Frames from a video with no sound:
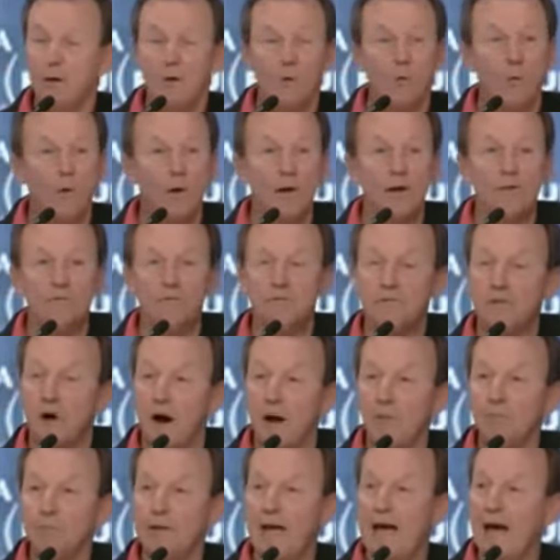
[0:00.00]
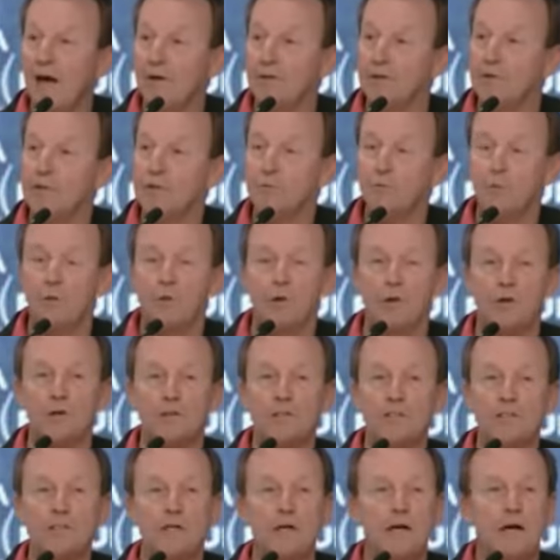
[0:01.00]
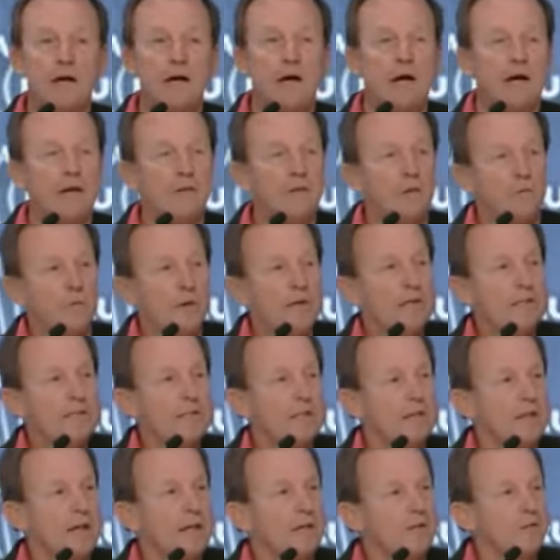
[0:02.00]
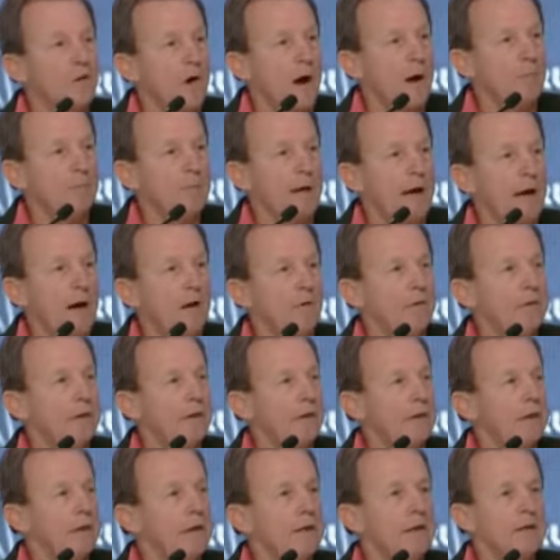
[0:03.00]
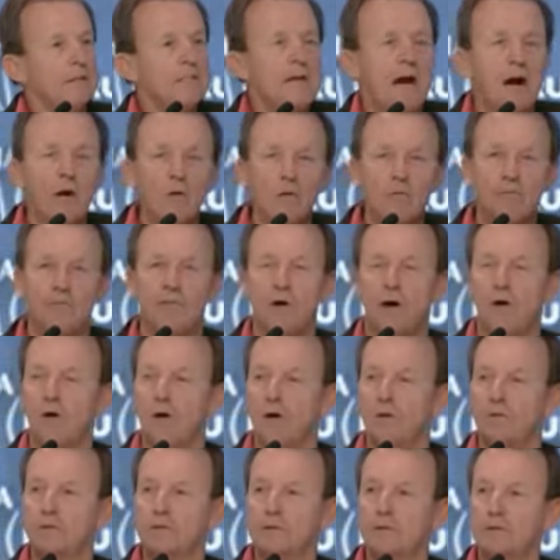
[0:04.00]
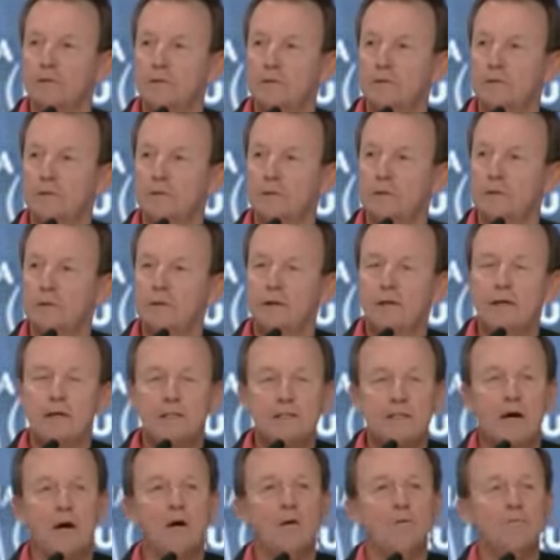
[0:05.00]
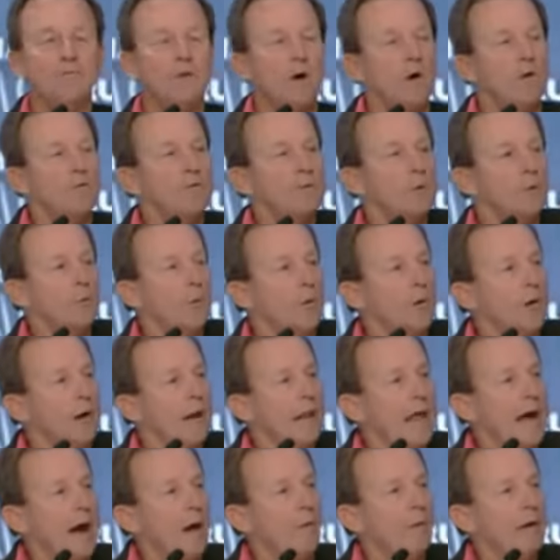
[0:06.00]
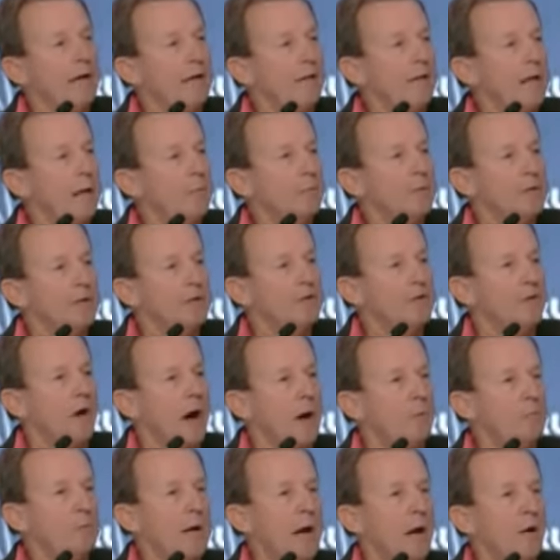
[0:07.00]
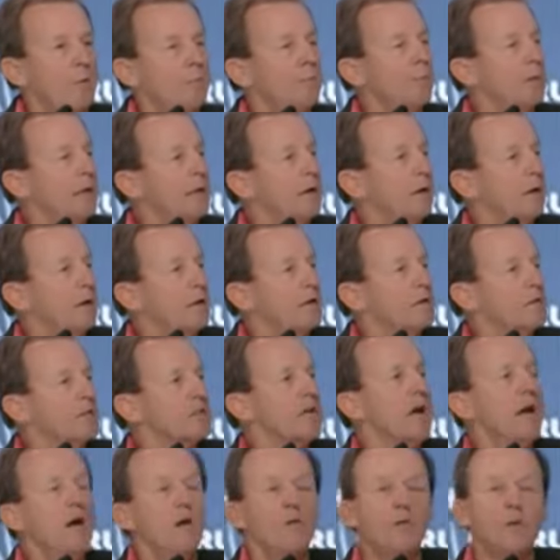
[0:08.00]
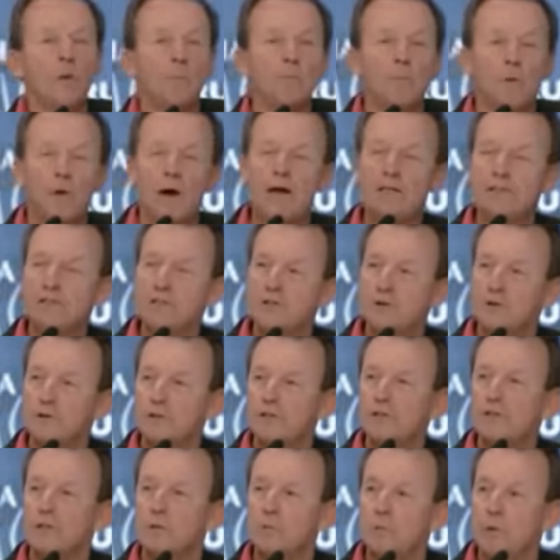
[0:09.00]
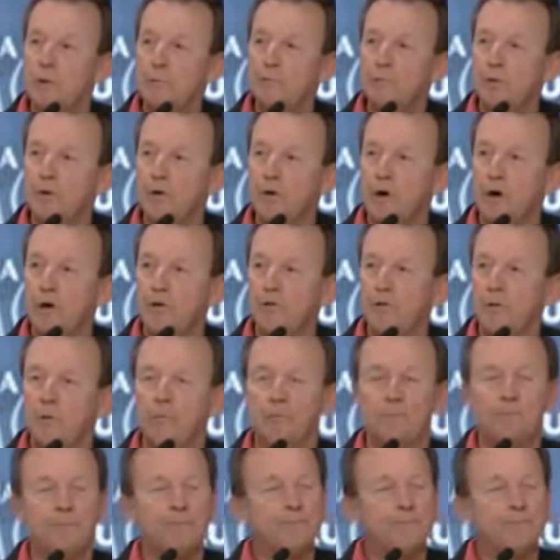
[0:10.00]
will have dropped out of sports. And the reason they drop out is our fault. It's our fault that we're allowing them to drop out because the pressures that we put on them.